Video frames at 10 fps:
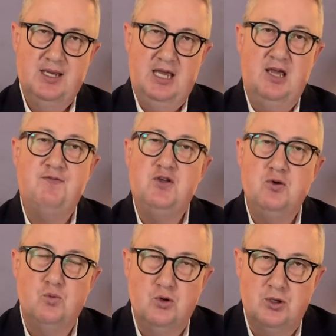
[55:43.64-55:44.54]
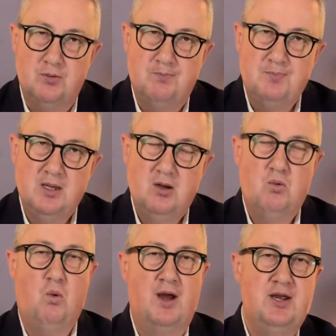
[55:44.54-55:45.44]
If you would,
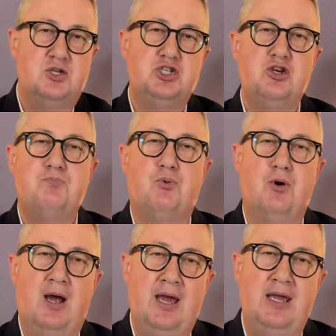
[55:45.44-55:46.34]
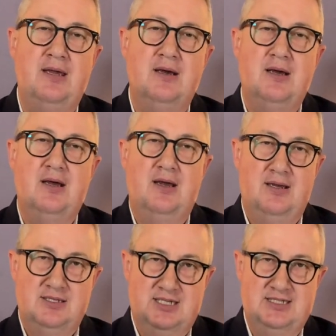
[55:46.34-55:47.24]
why don't you pray
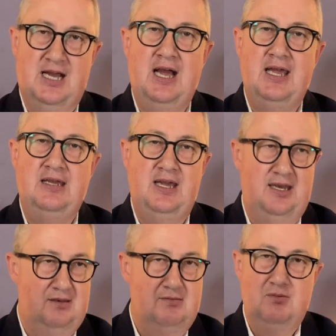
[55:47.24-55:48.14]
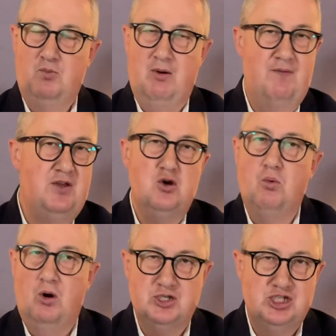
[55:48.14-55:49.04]
today in wherever you're
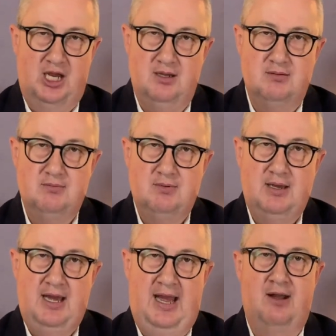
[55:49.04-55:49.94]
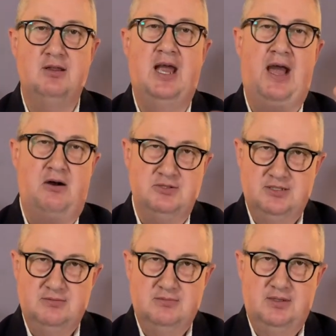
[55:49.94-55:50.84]
watching out
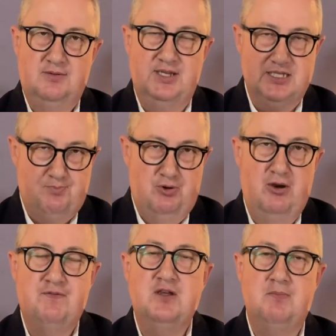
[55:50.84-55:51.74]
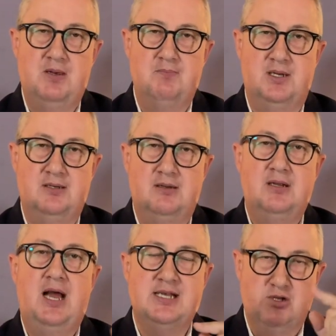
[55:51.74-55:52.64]
loud this prayer of commitment
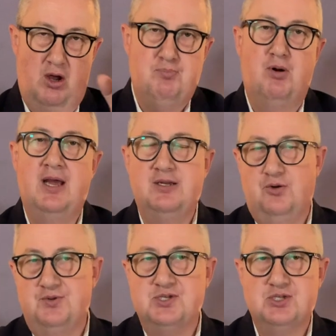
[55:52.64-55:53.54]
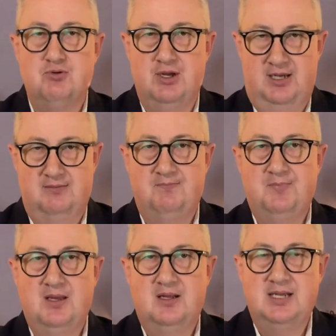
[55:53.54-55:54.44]
as I pray it on the screen.
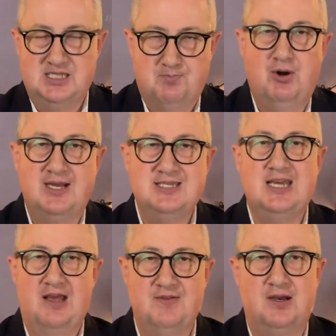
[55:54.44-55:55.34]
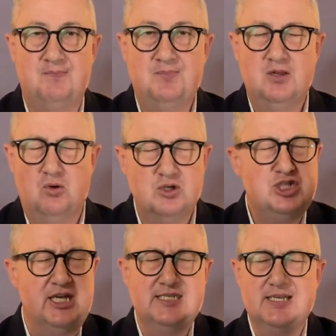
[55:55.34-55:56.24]
Let's pray together. Lord
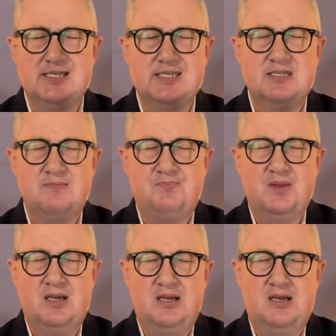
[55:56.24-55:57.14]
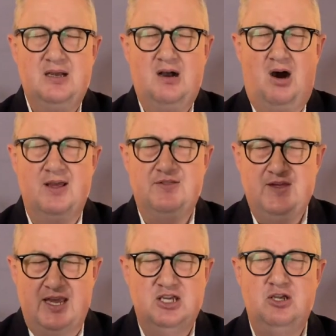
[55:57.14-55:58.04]
Jesus, I
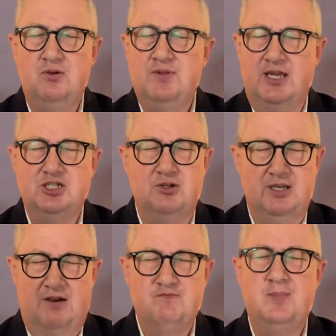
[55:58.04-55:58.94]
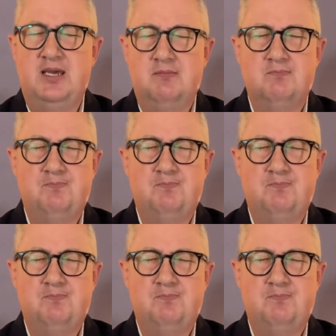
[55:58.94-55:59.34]
thank you that you love me,